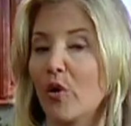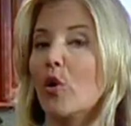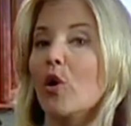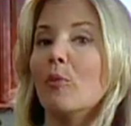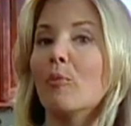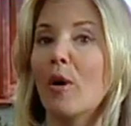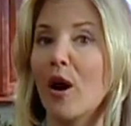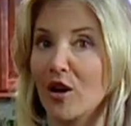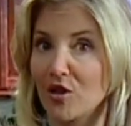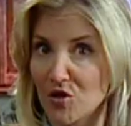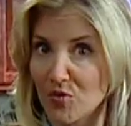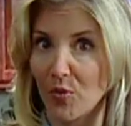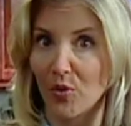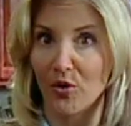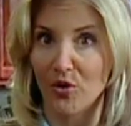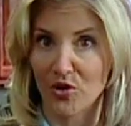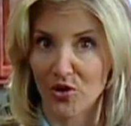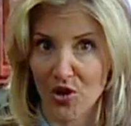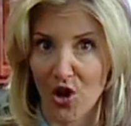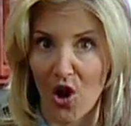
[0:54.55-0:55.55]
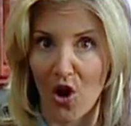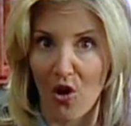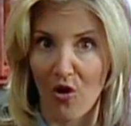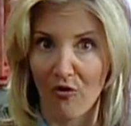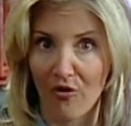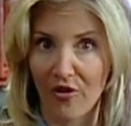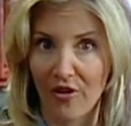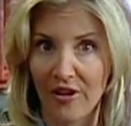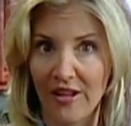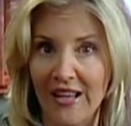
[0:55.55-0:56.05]
or impossible to
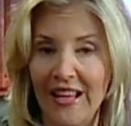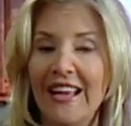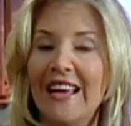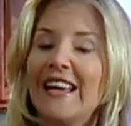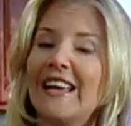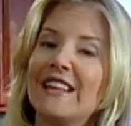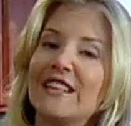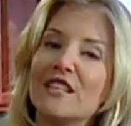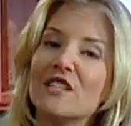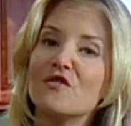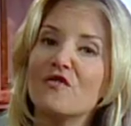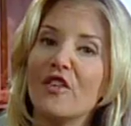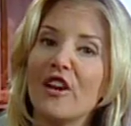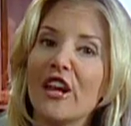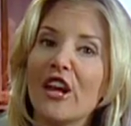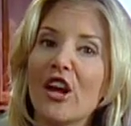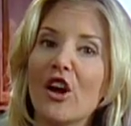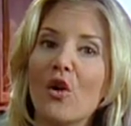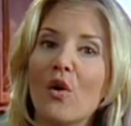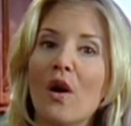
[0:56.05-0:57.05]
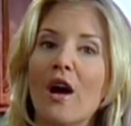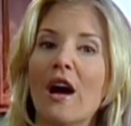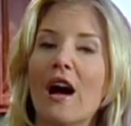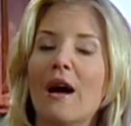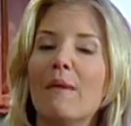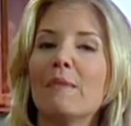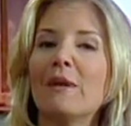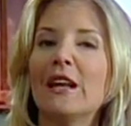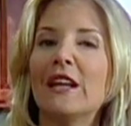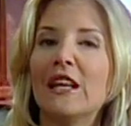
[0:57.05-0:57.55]
solve. In this video,
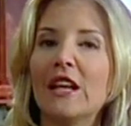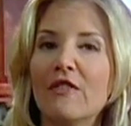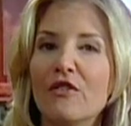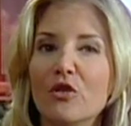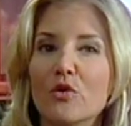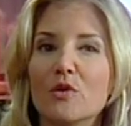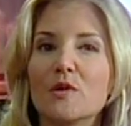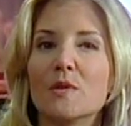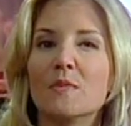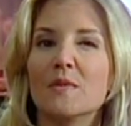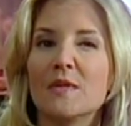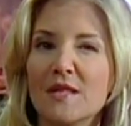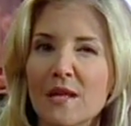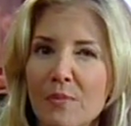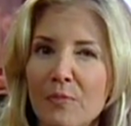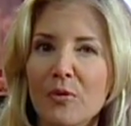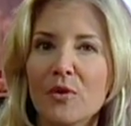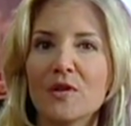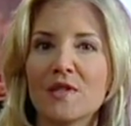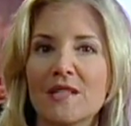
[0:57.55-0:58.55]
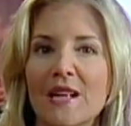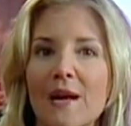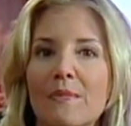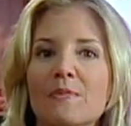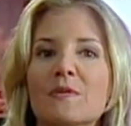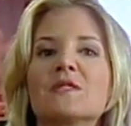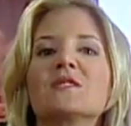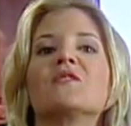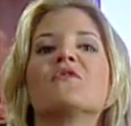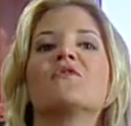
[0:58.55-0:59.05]
I'm going to give you some simple
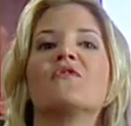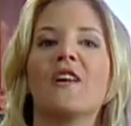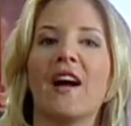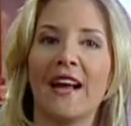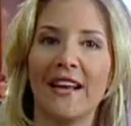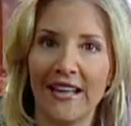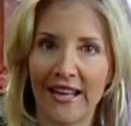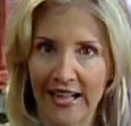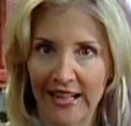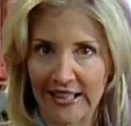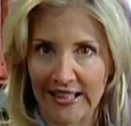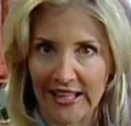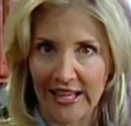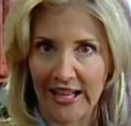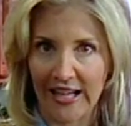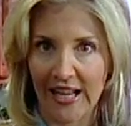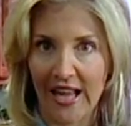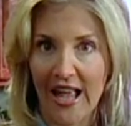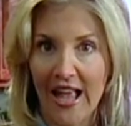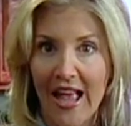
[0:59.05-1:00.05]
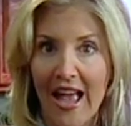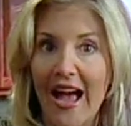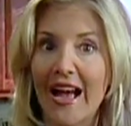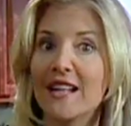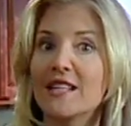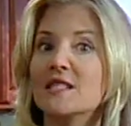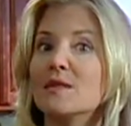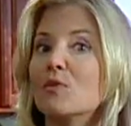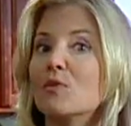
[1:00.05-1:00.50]
steps to finding a leak and